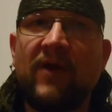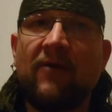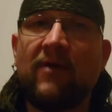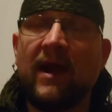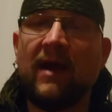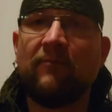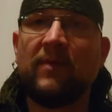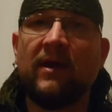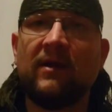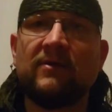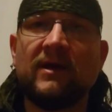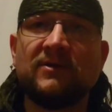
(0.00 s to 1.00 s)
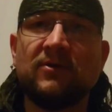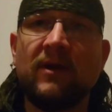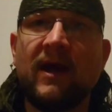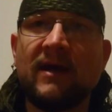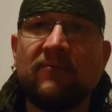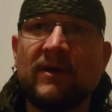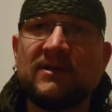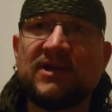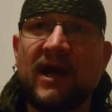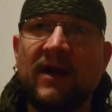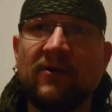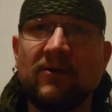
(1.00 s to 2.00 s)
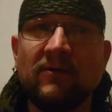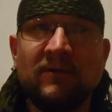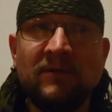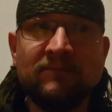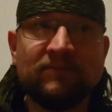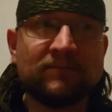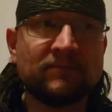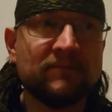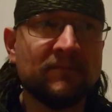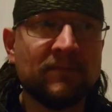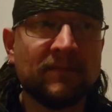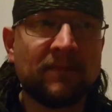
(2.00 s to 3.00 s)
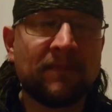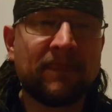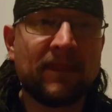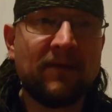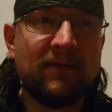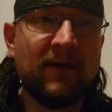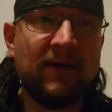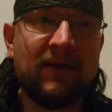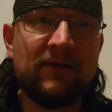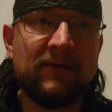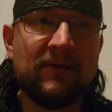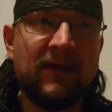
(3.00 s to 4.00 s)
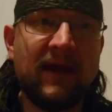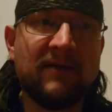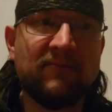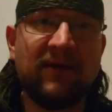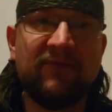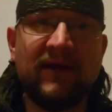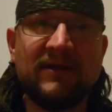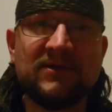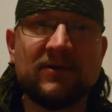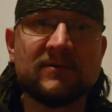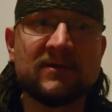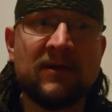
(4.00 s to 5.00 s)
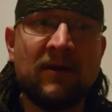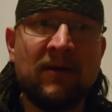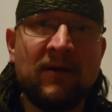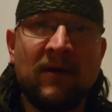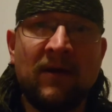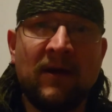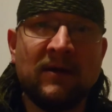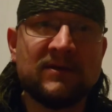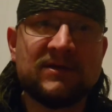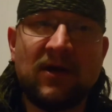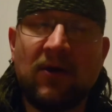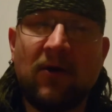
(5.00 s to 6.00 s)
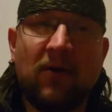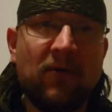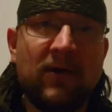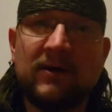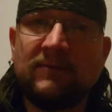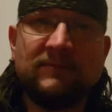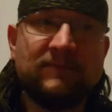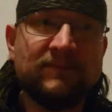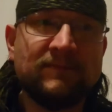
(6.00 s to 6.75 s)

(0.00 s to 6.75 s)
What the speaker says: very happy that you like my channel and like my videos. So